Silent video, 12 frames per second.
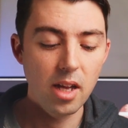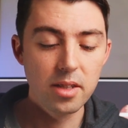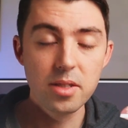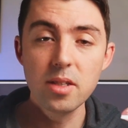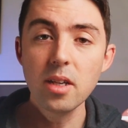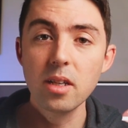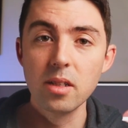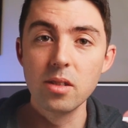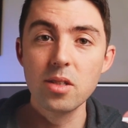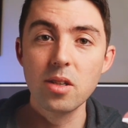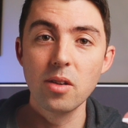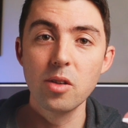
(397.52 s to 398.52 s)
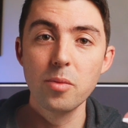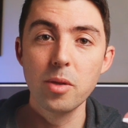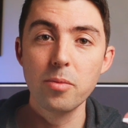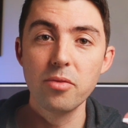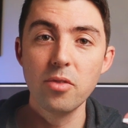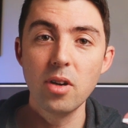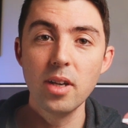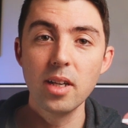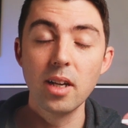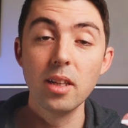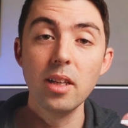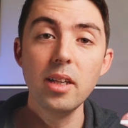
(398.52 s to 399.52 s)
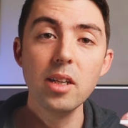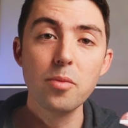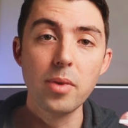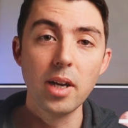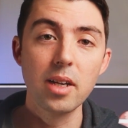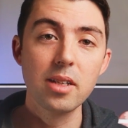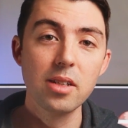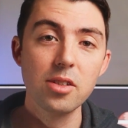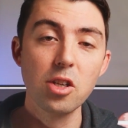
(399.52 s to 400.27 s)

and the second is going to be providing a link back